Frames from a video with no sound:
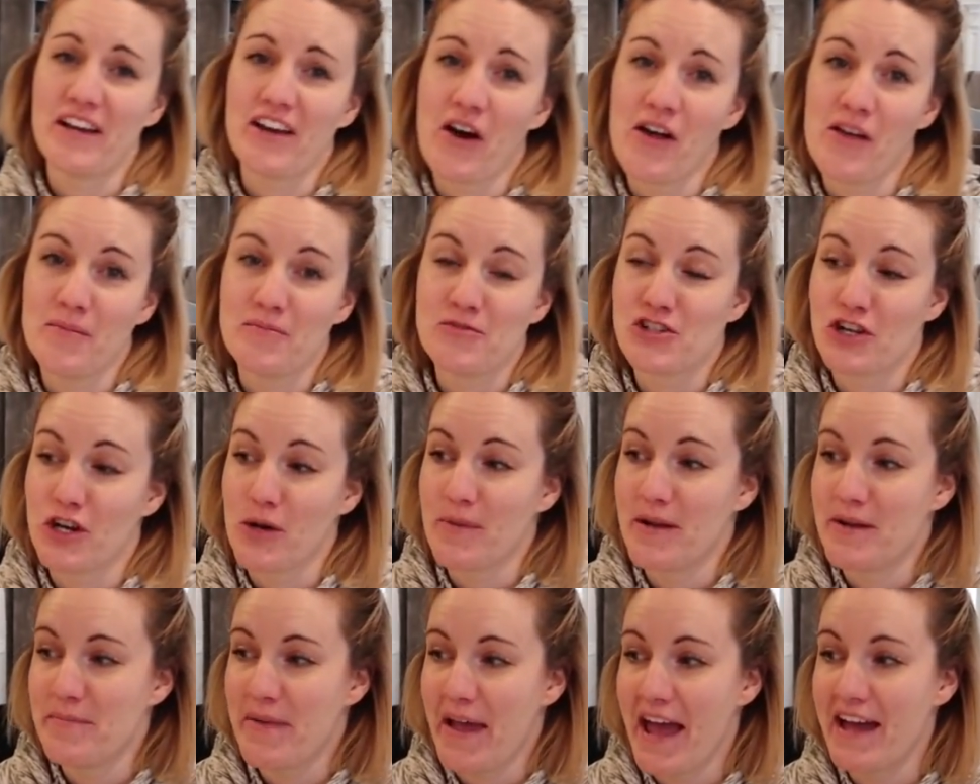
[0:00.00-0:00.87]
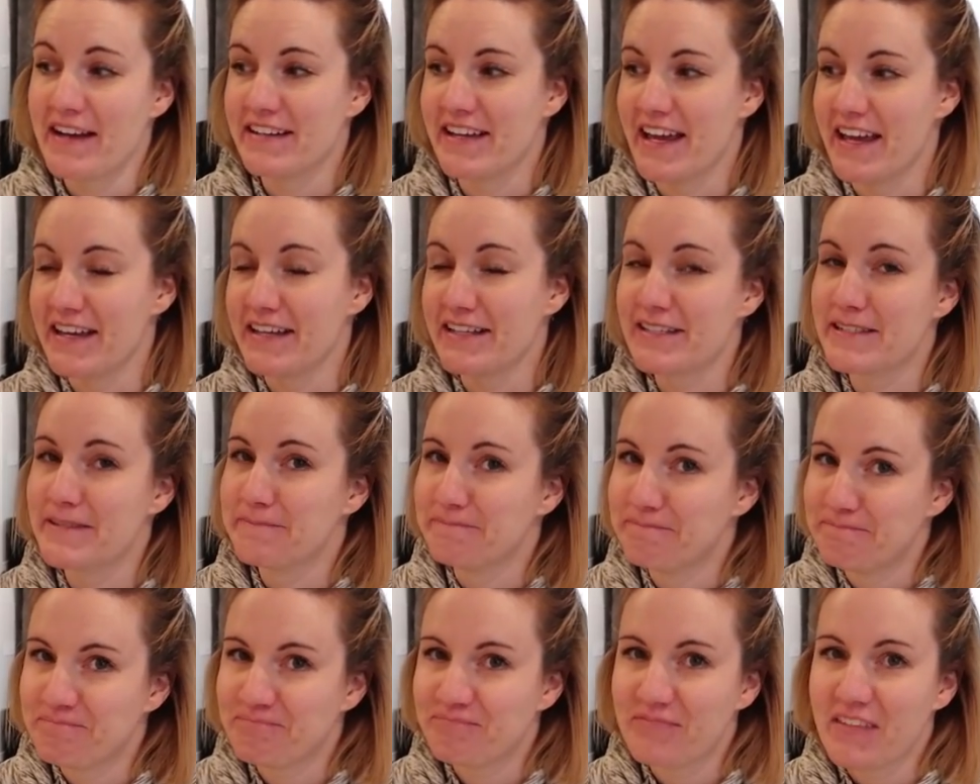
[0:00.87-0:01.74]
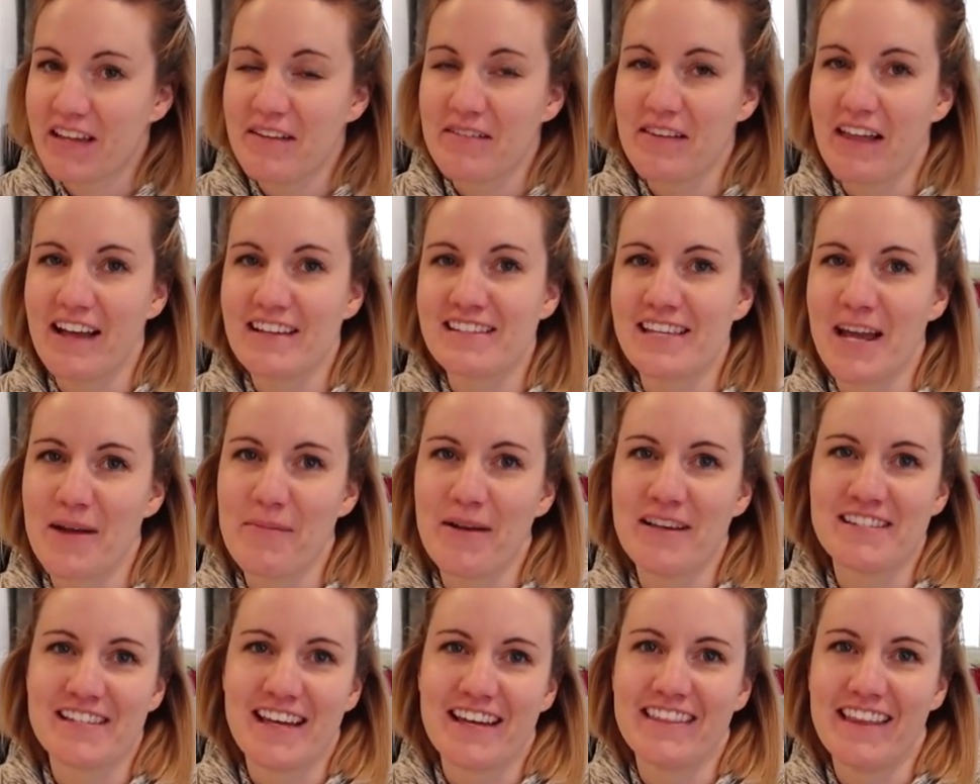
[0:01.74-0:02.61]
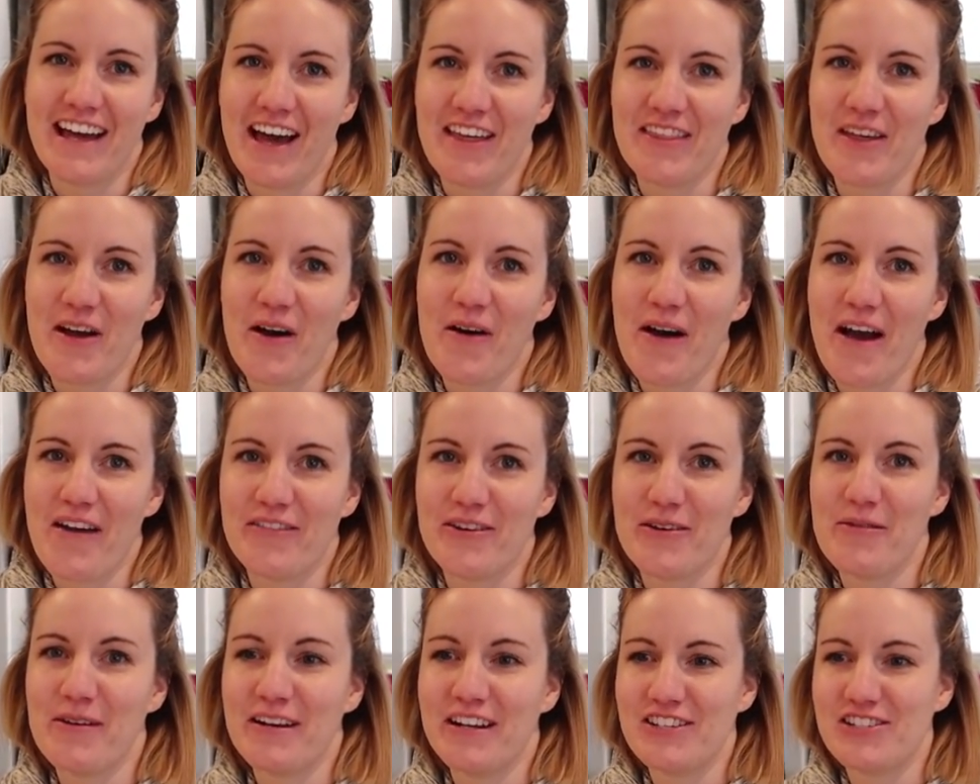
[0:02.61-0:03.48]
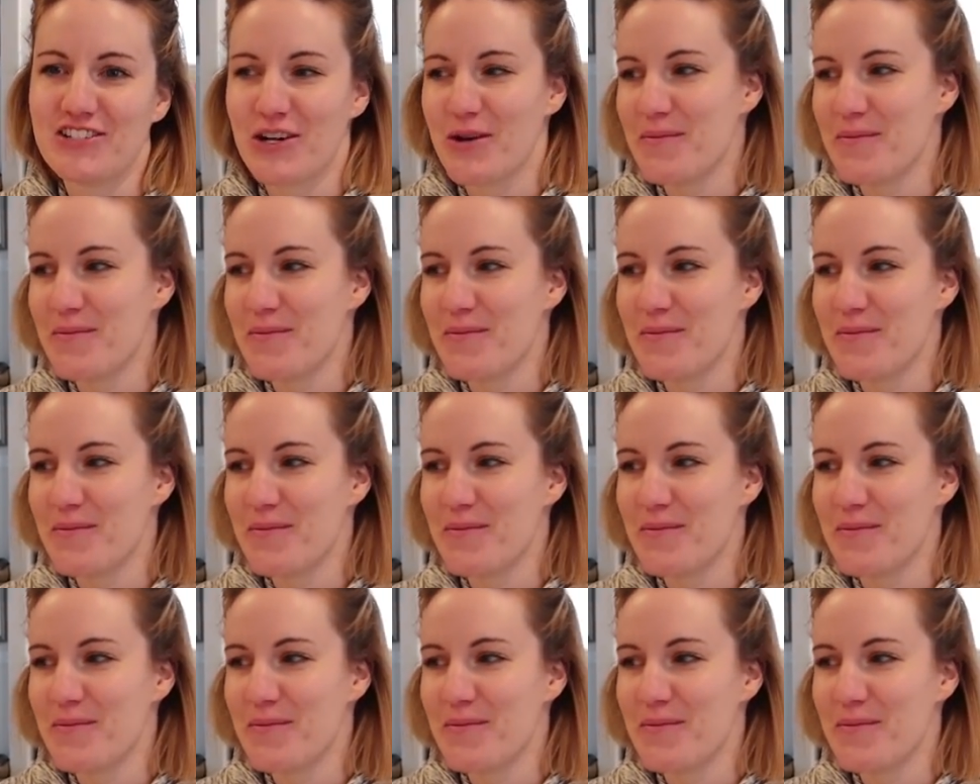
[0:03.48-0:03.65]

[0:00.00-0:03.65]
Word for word: we call them German pancakes Last time I said that though, everyone in